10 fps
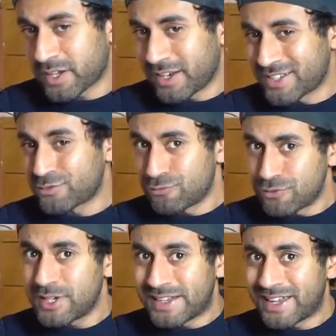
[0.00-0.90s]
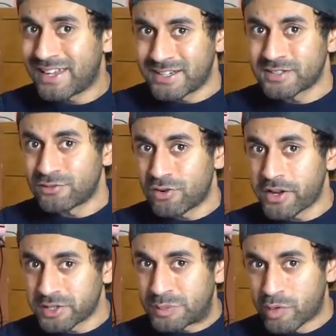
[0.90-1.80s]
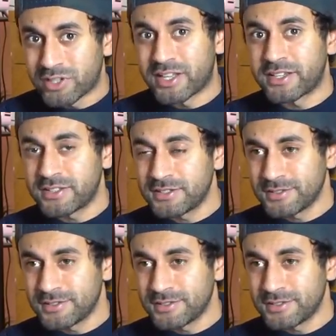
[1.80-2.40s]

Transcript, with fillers: and it's really hitting the right spot there.